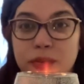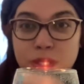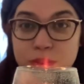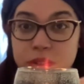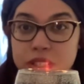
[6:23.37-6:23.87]

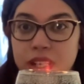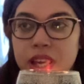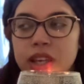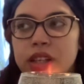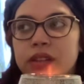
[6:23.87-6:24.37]
people's
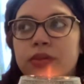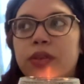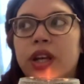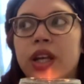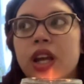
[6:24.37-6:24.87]
life,
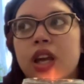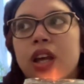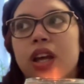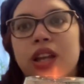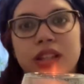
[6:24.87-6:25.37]
right,
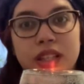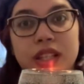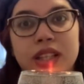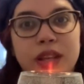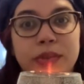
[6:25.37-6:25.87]
it,
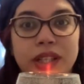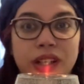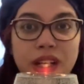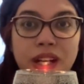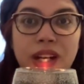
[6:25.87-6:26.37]
it
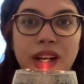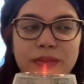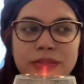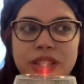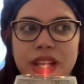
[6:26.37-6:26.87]

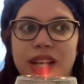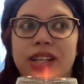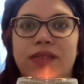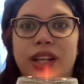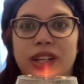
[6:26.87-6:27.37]
becomes
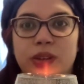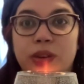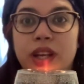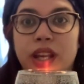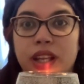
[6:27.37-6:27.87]
kind of like,
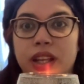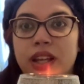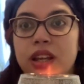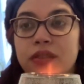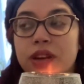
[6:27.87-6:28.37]
okay,
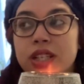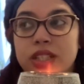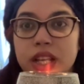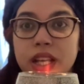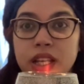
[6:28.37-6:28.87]
if I
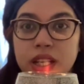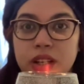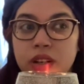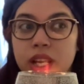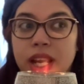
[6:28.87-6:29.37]
stay
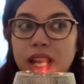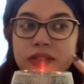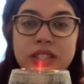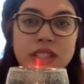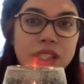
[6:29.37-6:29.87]
here, like
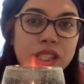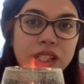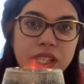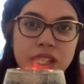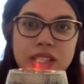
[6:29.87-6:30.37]
I've seen
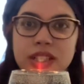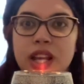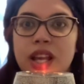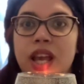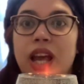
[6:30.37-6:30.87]
it,
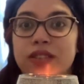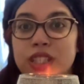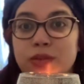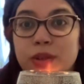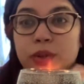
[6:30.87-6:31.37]
I
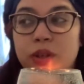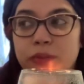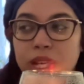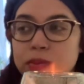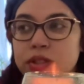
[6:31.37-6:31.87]
see people in
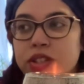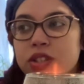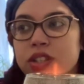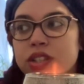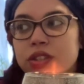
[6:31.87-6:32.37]
my
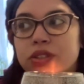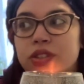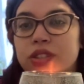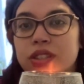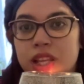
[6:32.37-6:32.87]
position as a
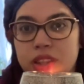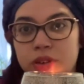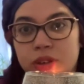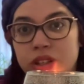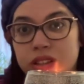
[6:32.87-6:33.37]
nurse get
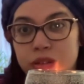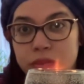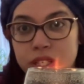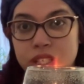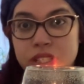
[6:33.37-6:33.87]
thrown under the
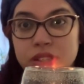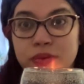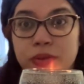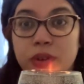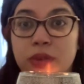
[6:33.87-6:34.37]
bus
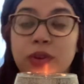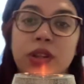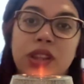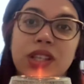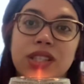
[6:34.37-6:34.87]
for, for
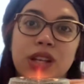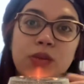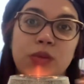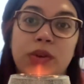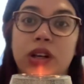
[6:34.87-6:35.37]
things that
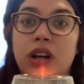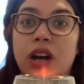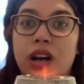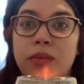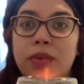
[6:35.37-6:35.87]
were brought
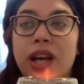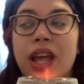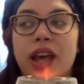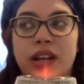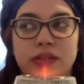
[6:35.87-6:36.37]
up
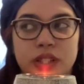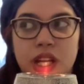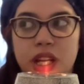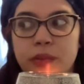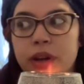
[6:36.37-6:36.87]
ahead of
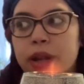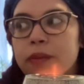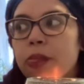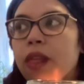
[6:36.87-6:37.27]
time, right?